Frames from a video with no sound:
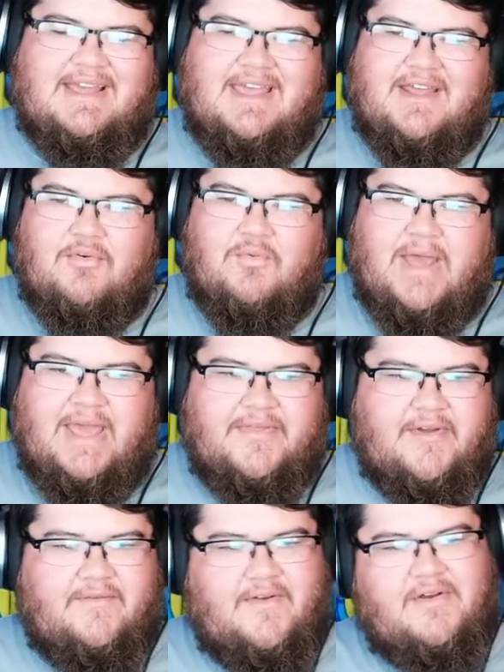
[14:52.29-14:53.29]
in a way,
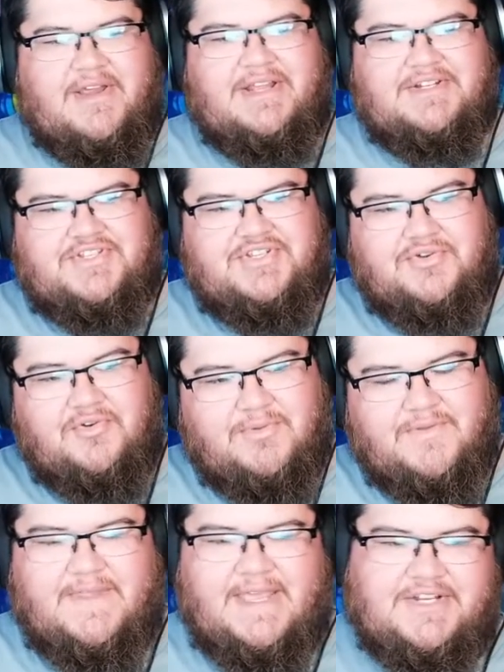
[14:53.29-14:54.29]
they're very in tune
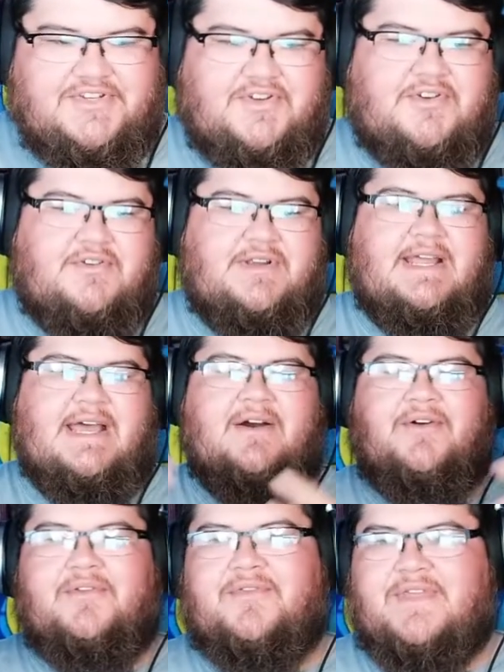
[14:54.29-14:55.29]
with nature and
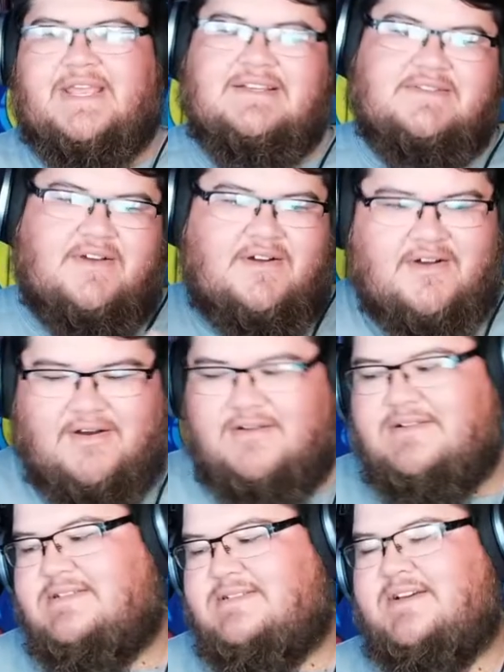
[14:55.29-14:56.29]
how things are
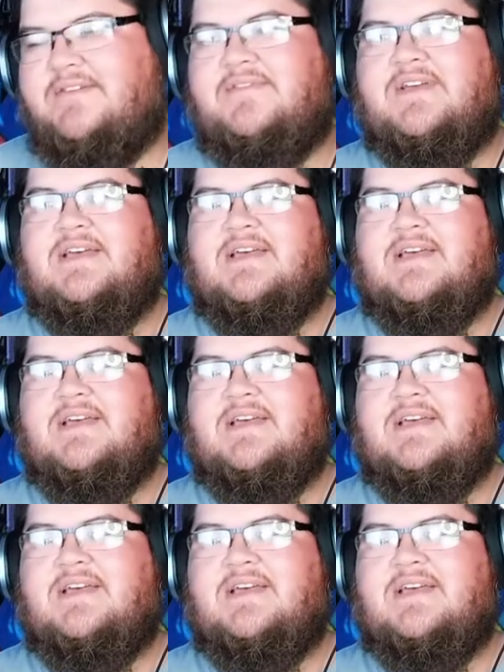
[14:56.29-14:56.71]
and stuff.